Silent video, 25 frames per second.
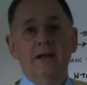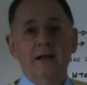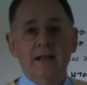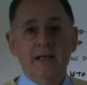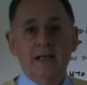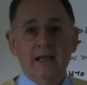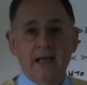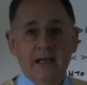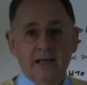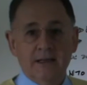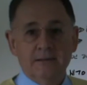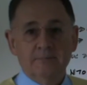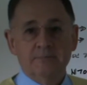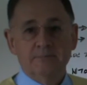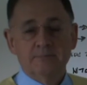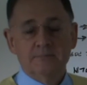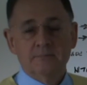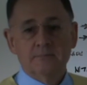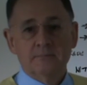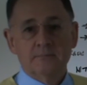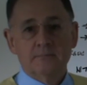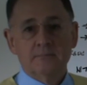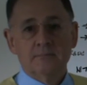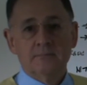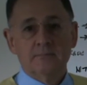a year,
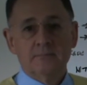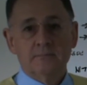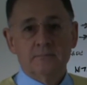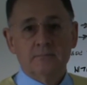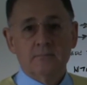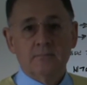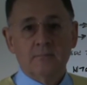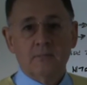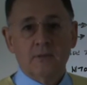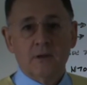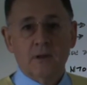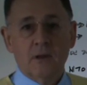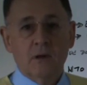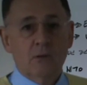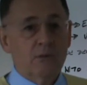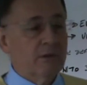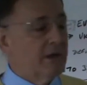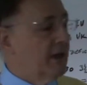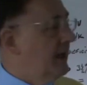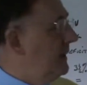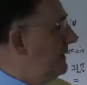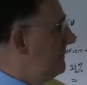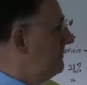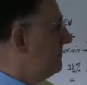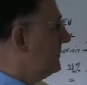
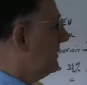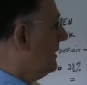okay?